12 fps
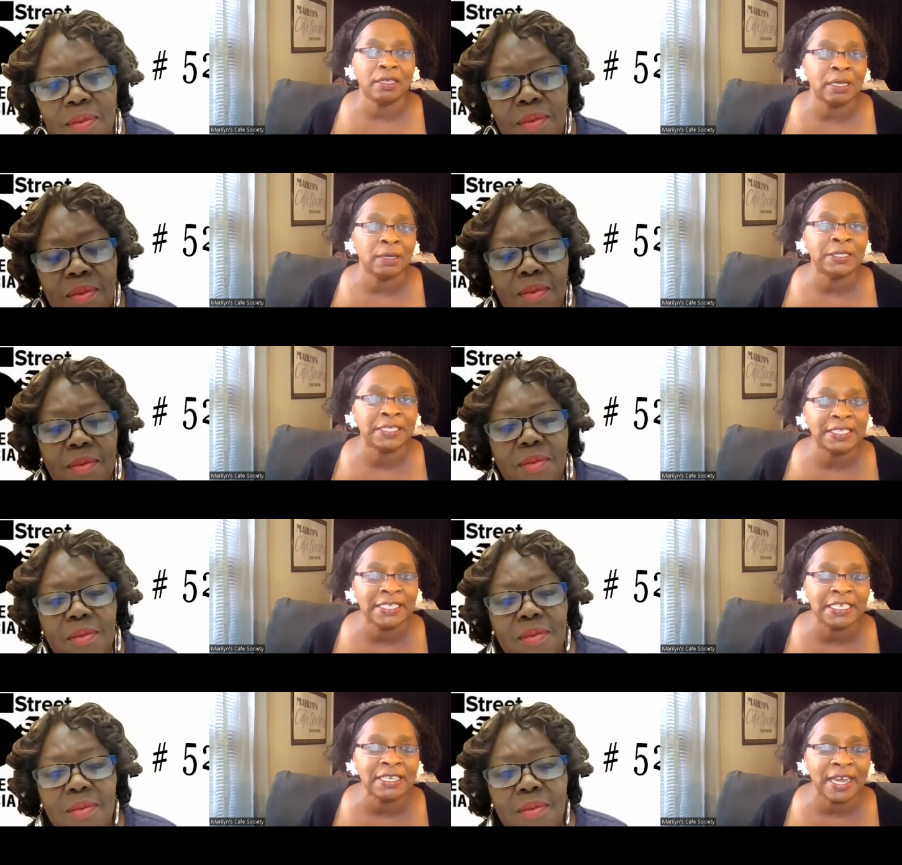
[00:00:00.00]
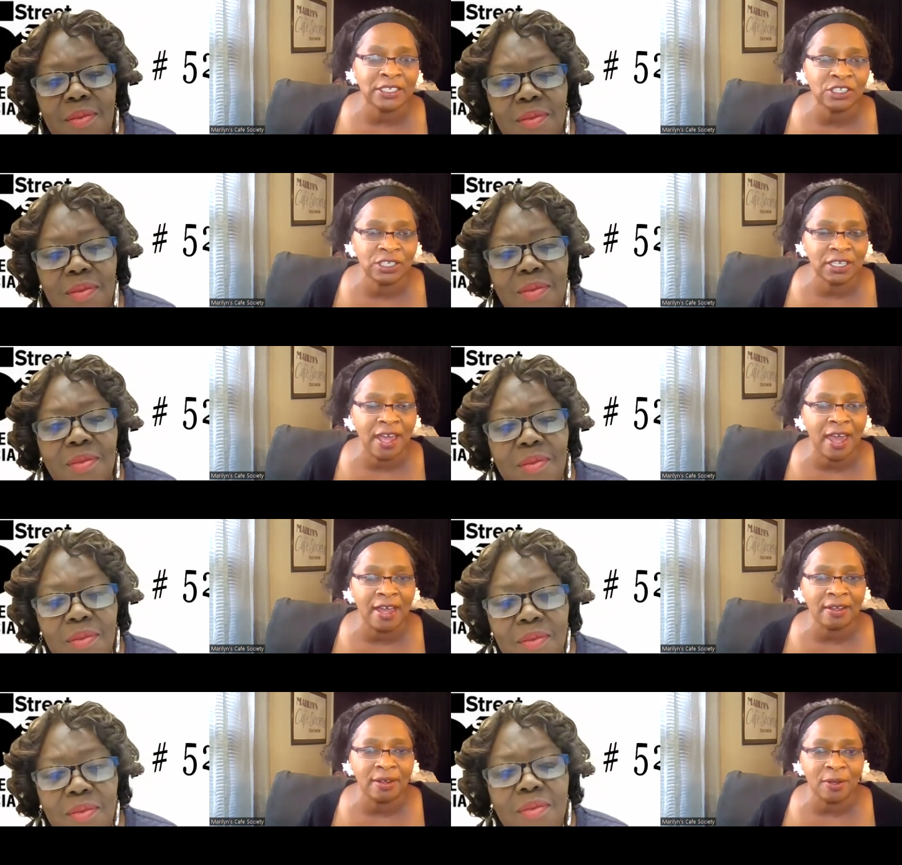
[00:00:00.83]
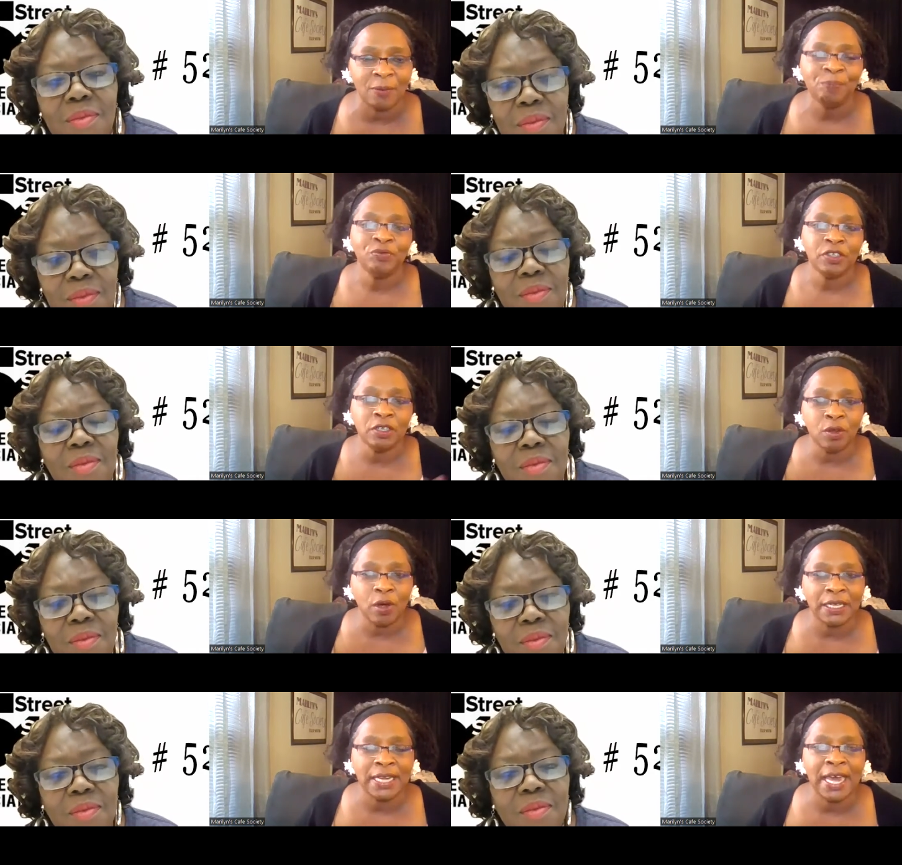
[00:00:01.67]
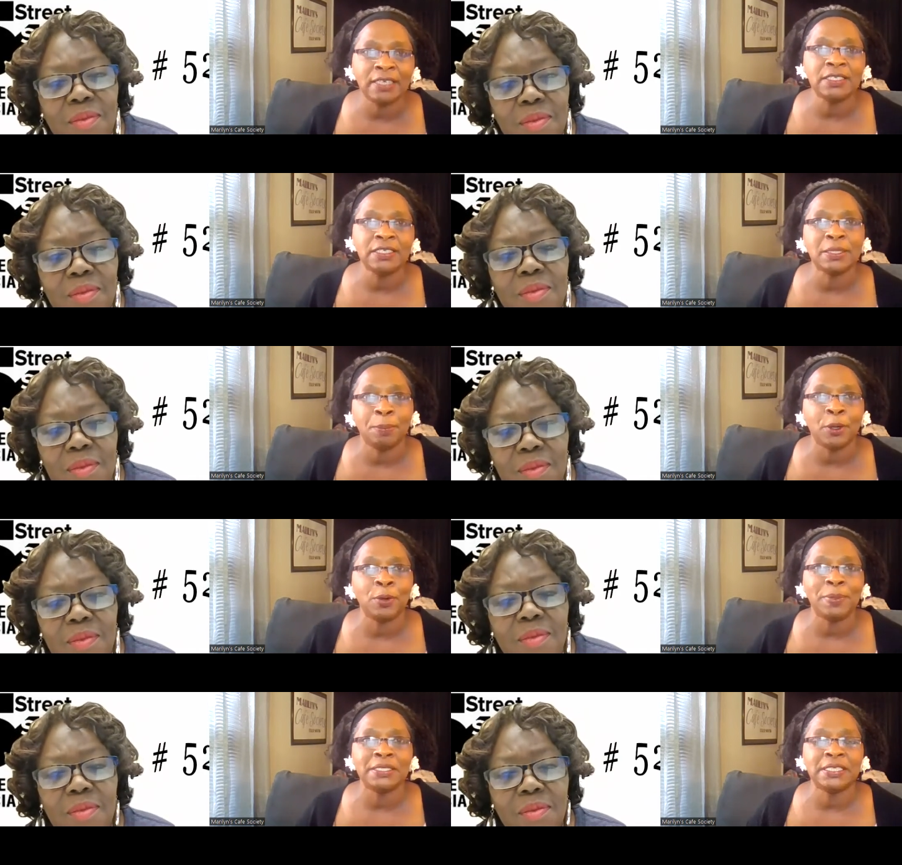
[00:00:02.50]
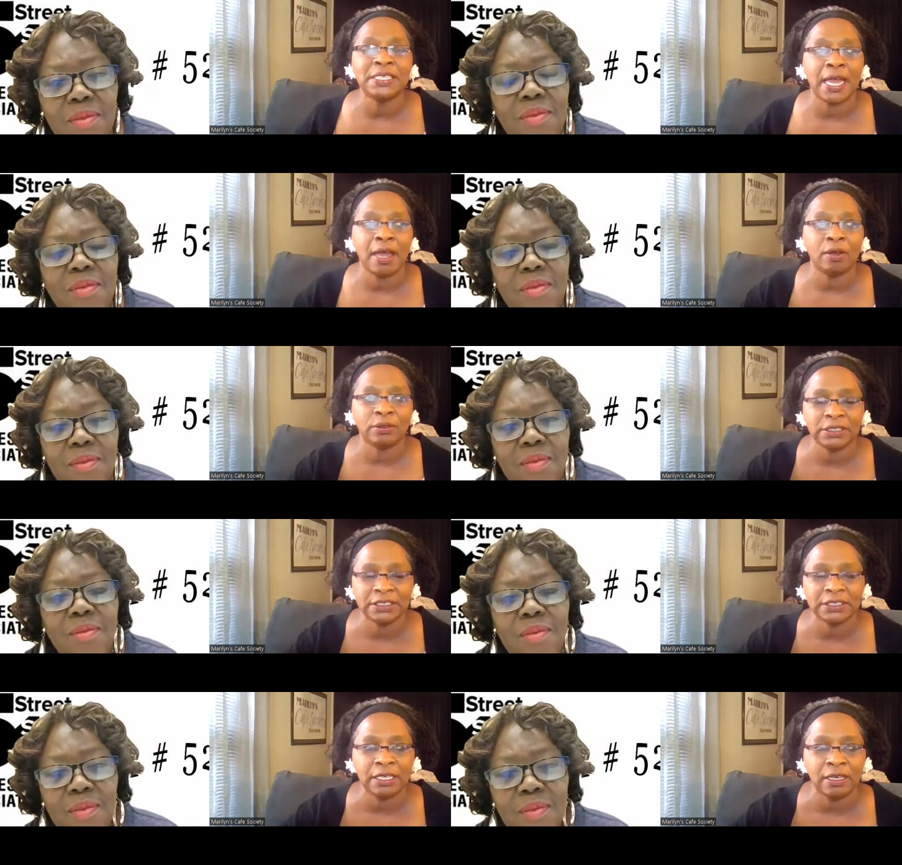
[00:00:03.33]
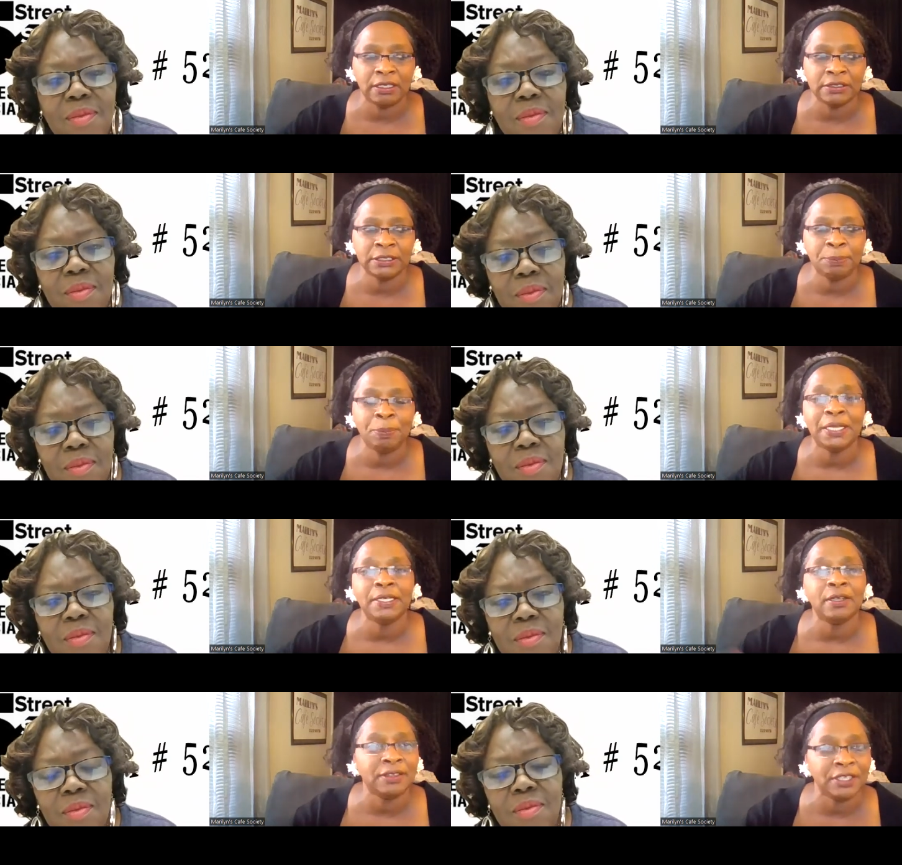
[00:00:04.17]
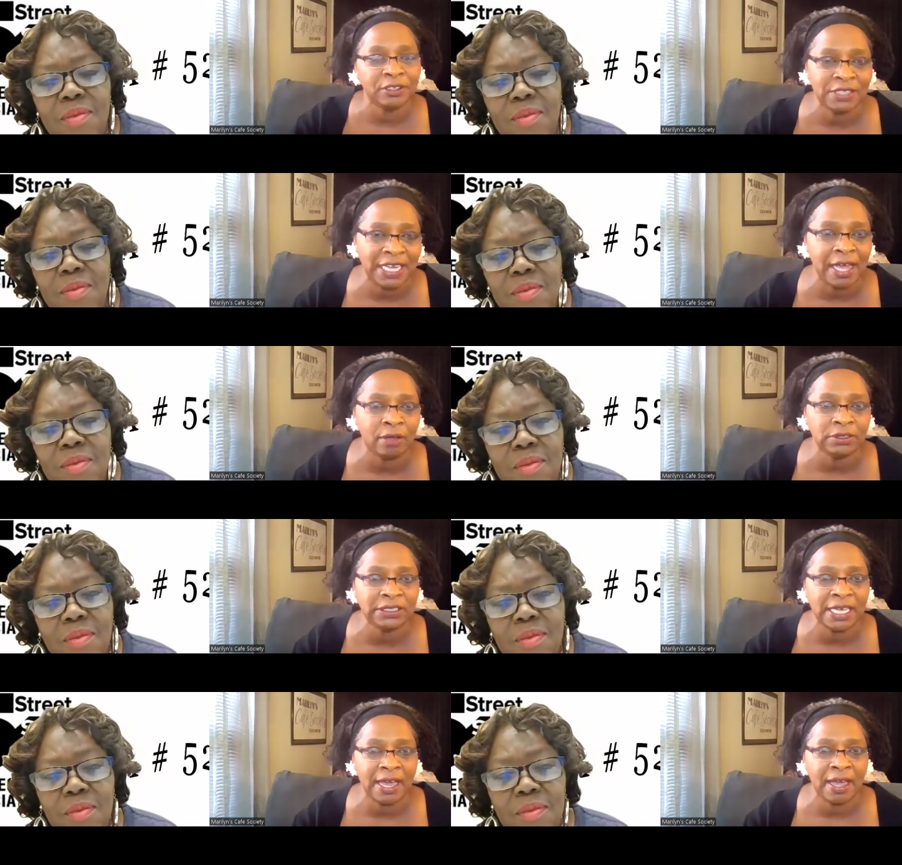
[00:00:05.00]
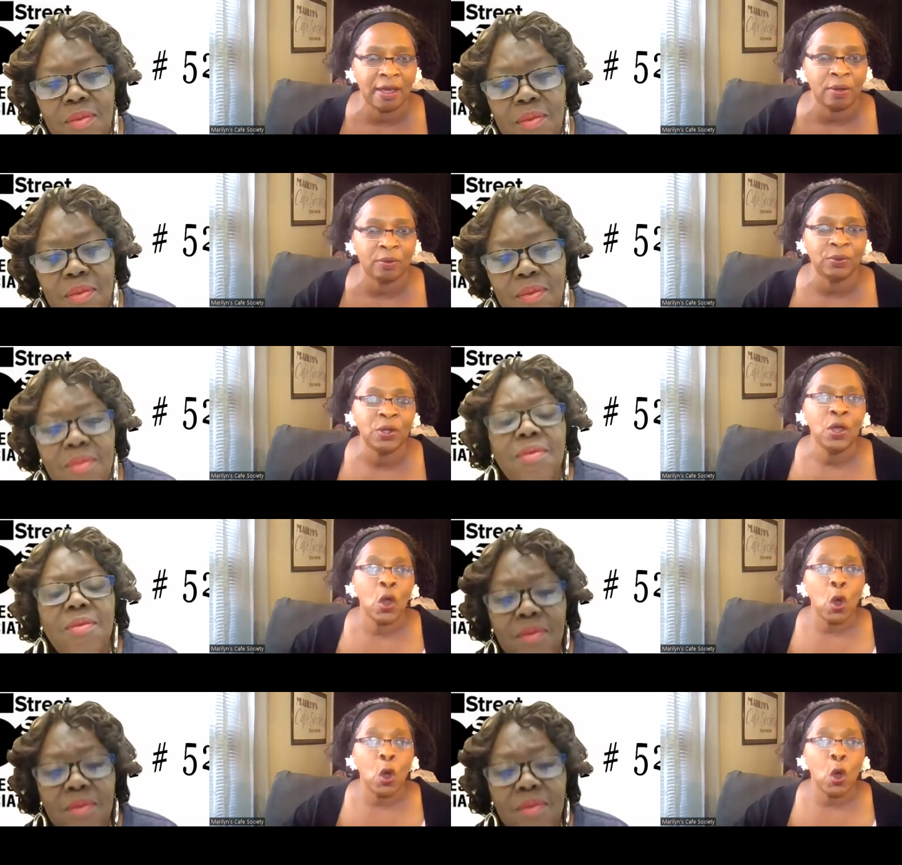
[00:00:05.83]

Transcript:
Speaker 1: a city like chicago you know a lot of suburban towns uh, depend on their downtown